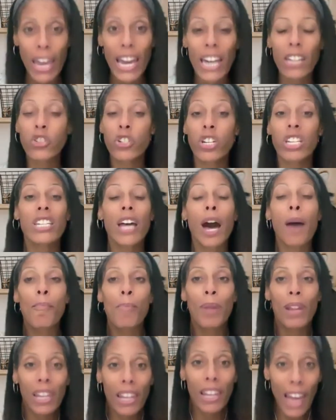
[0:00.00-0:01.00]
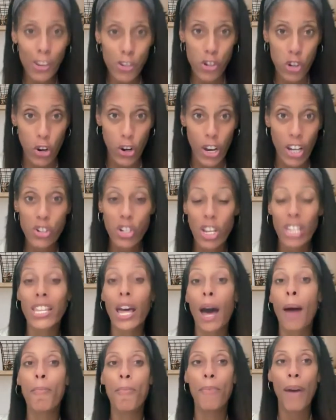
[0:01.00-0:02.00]
It's just a pleasure. It's just
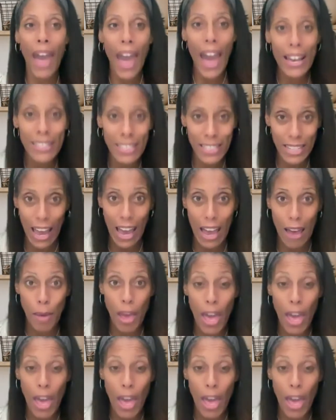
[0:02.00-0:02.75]
a pastime.